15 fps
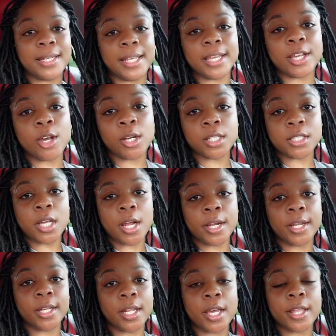did go to
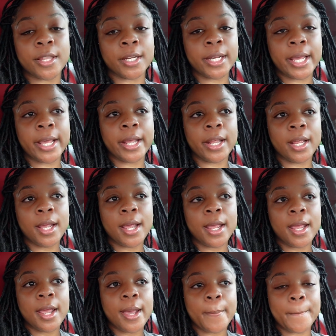Target the other day,
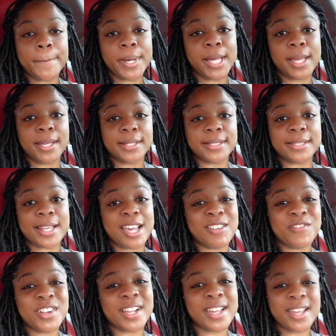but I
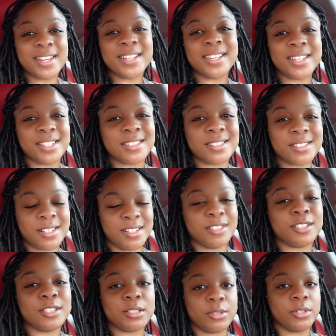forgot to get
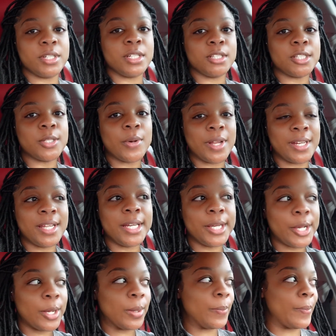sunscreen. So I need to
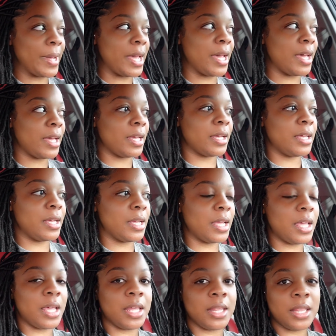go back.
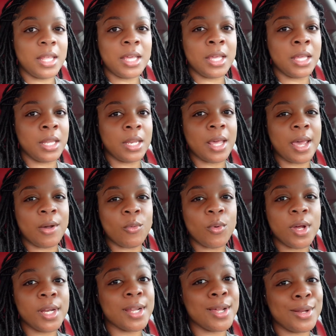And then I
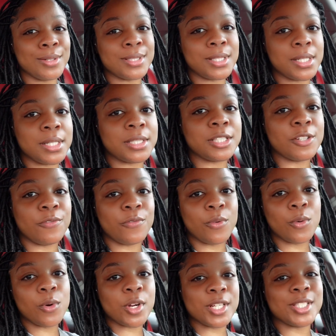want to go to
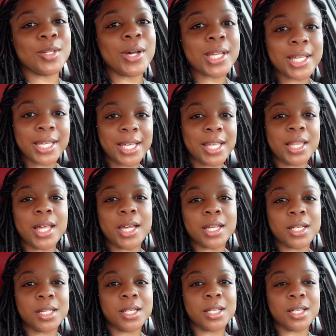Sephora so I can get
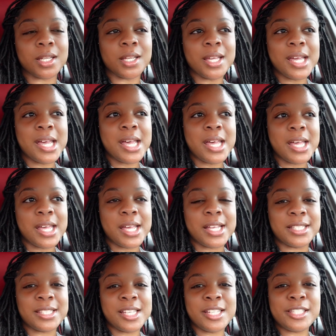like a, a
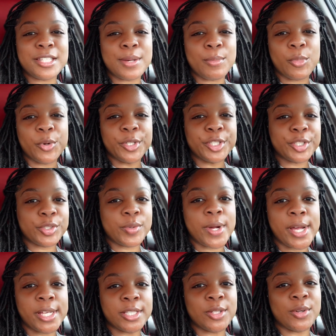tinted
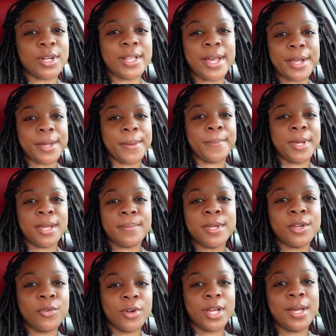moisturizer or like a
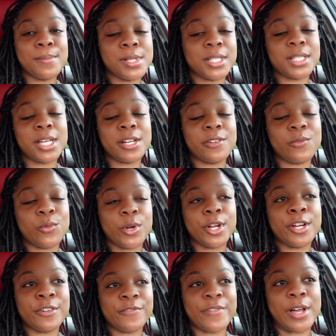BB cream instead of
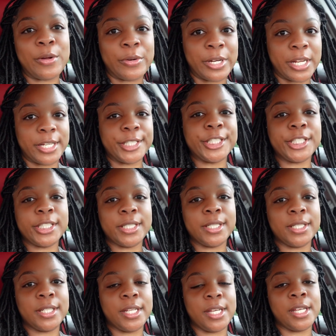wearing
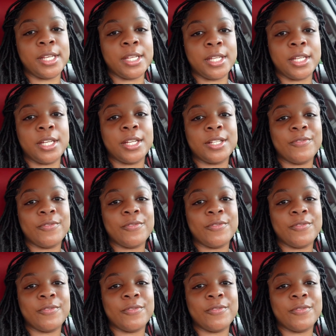foundation in